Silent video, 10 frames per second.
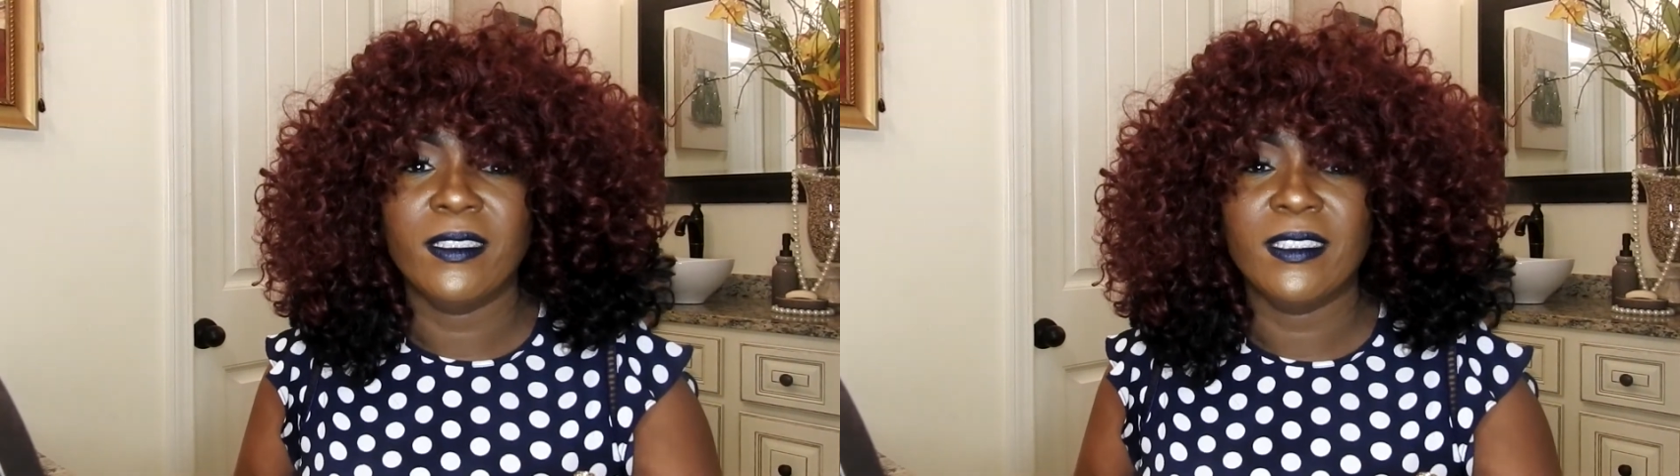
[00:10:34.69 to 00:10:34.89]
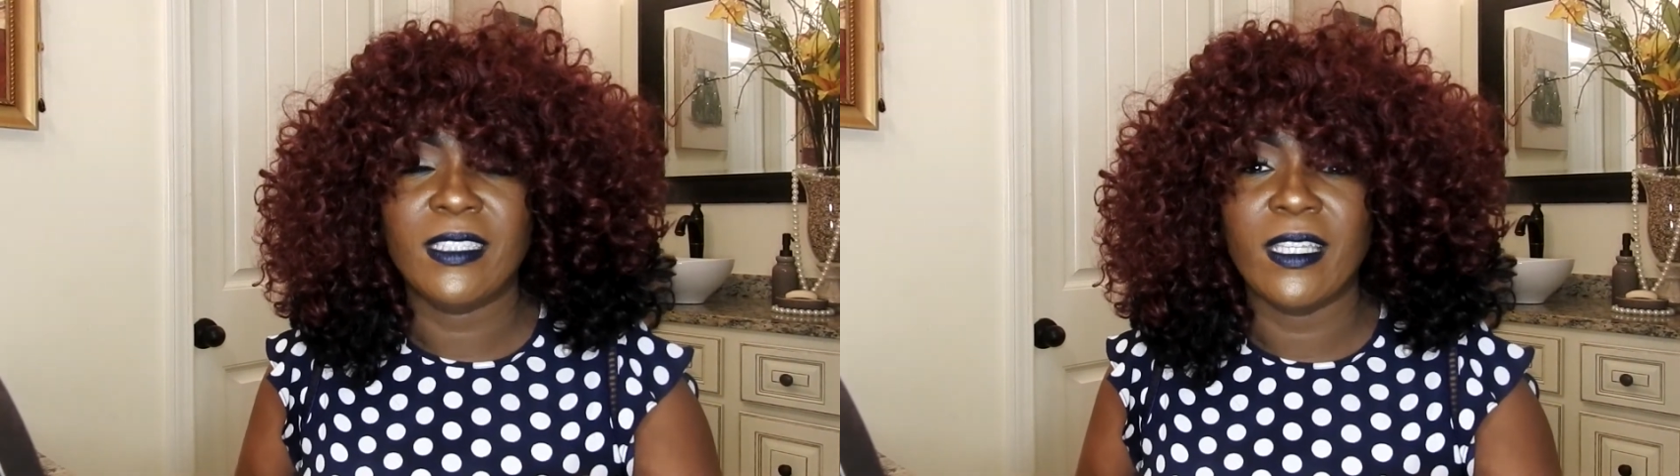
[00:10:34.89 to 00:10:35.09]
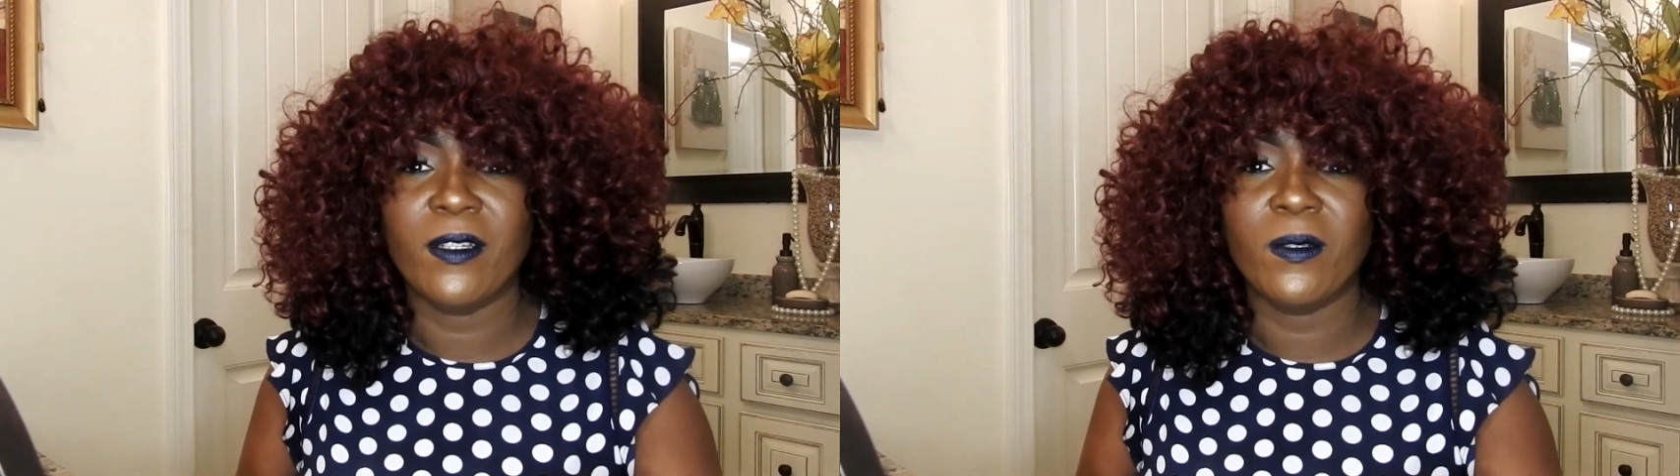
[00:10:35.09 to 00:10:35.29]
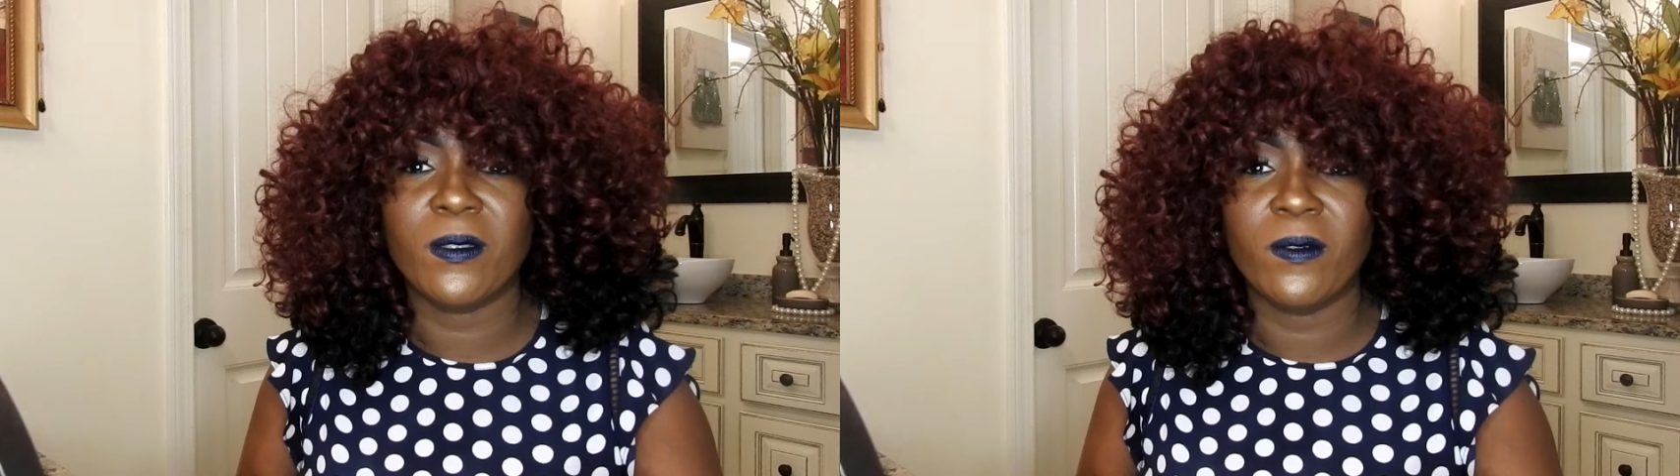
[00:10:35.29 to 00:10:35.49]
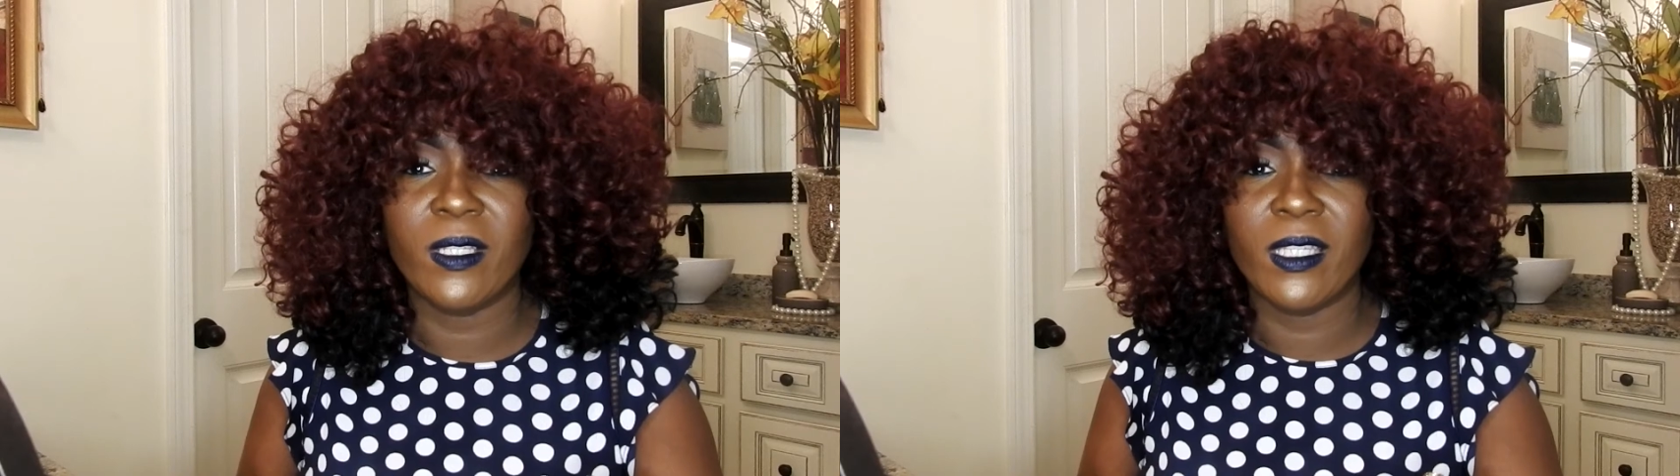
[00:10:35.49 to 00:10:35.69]

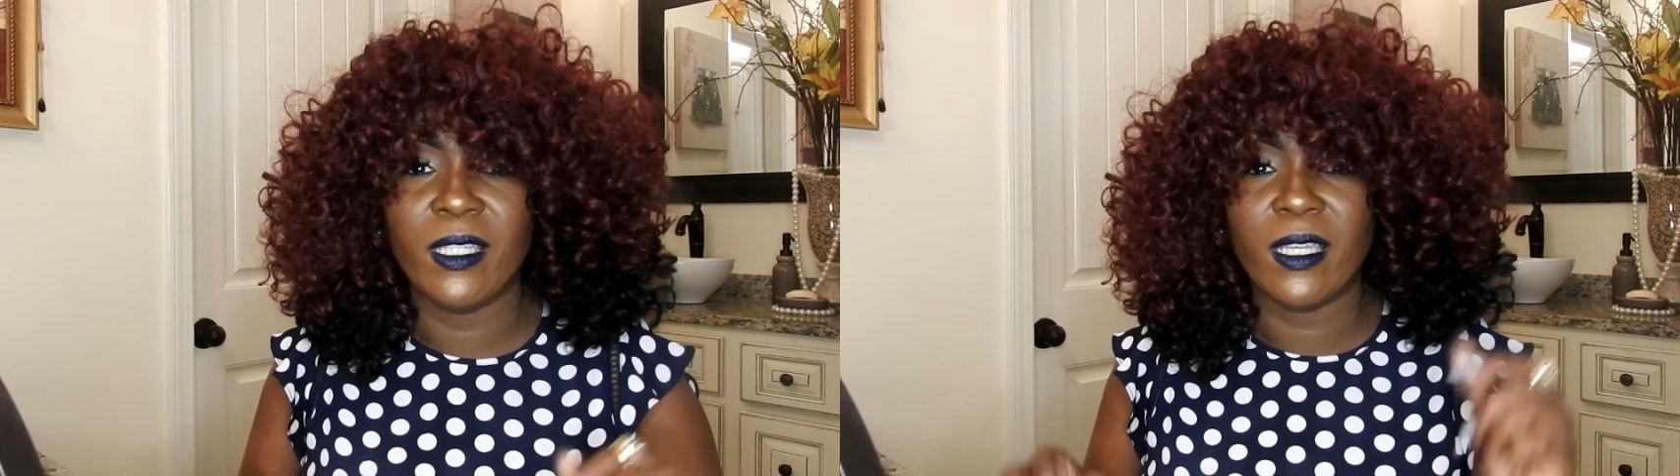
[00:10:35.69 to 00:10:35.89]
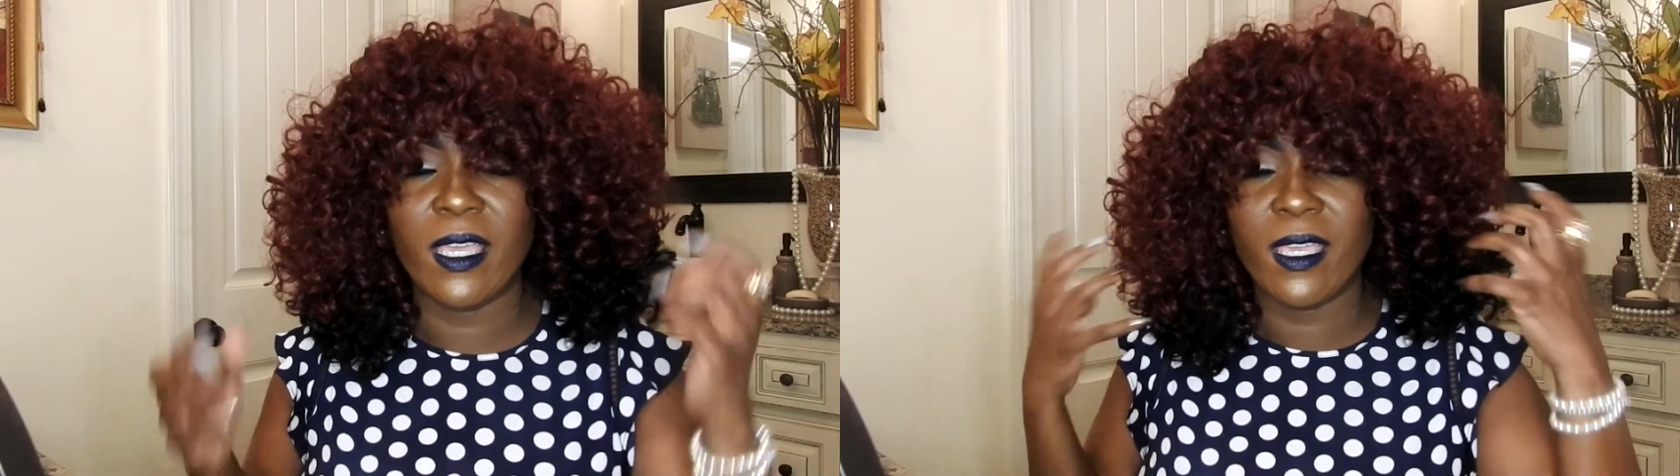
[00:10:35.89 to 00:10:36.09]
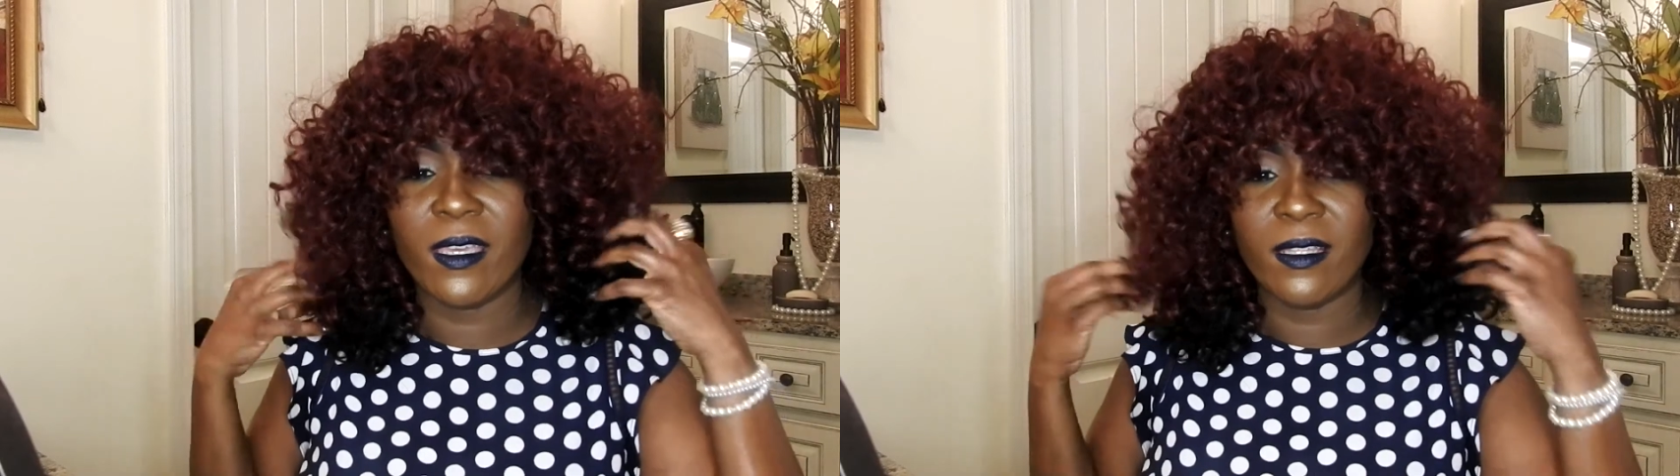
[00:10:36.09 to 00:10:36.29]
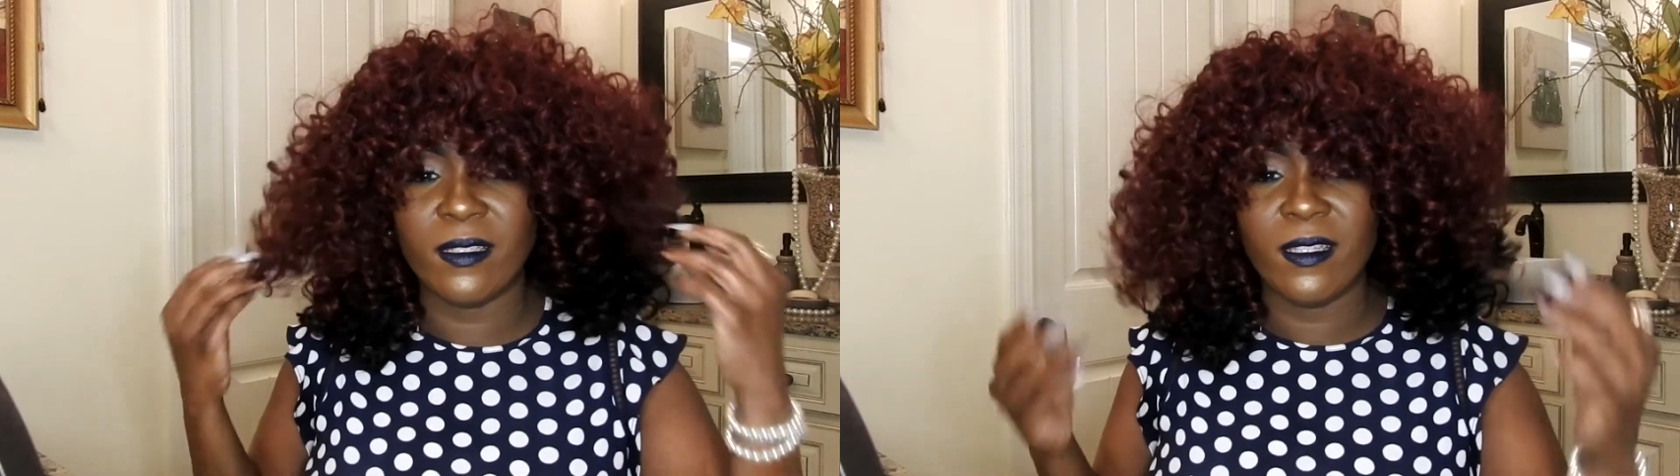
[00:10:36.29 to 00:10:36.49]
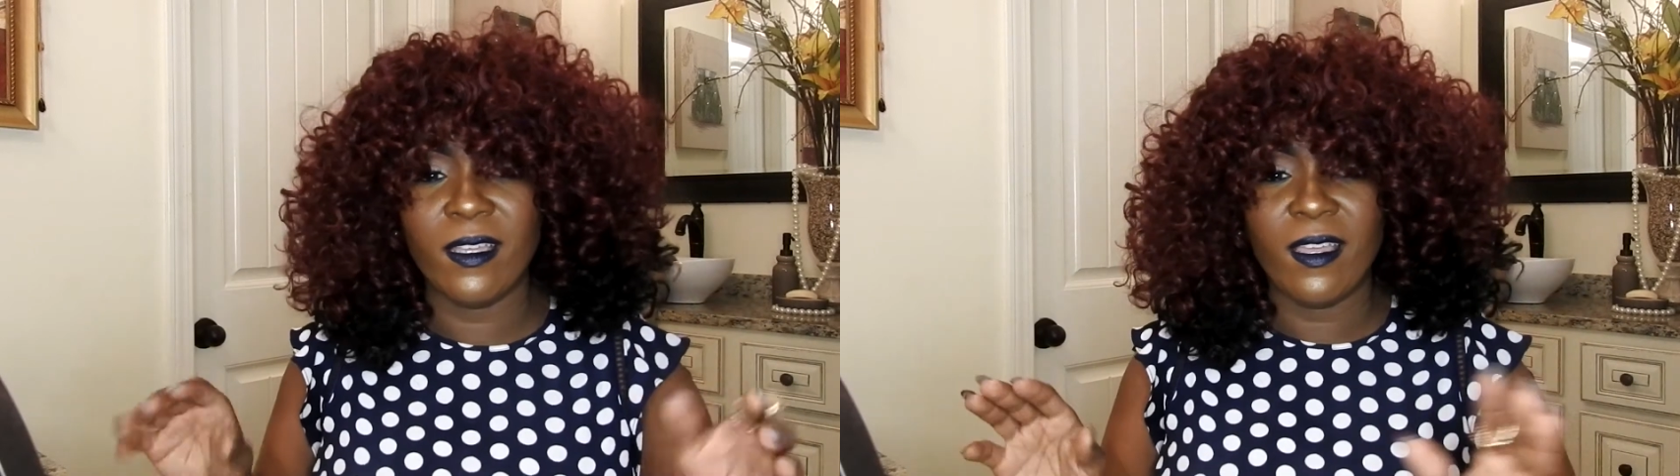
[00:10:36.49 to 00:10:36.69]
sales on it,
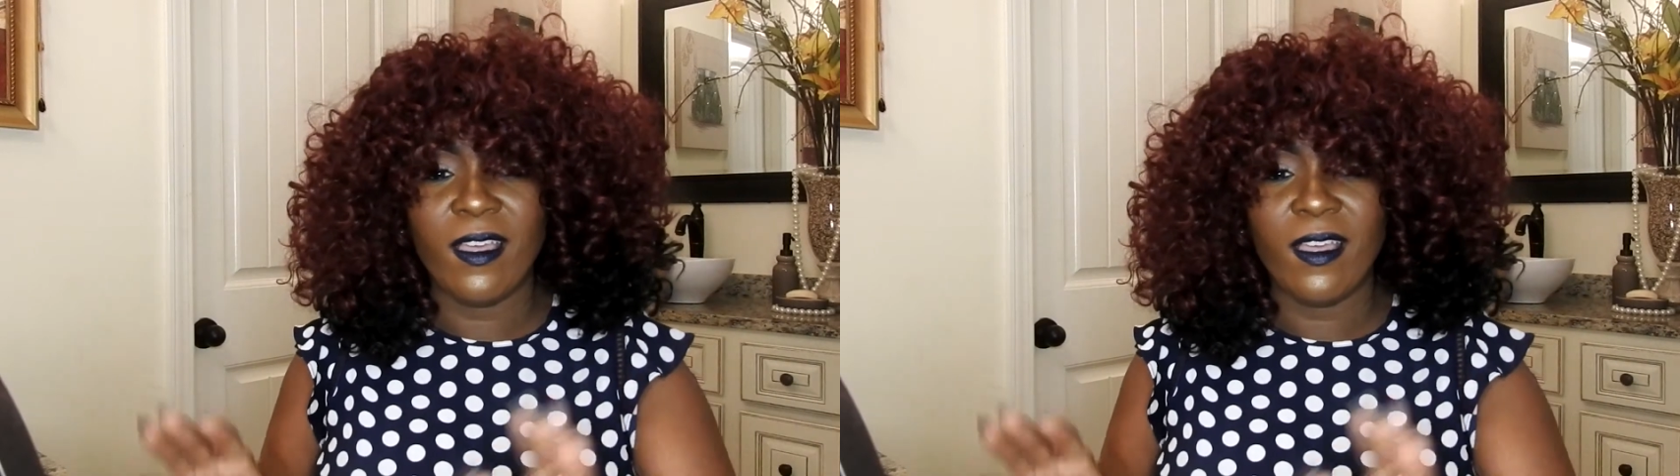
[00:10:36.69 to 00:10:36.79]
and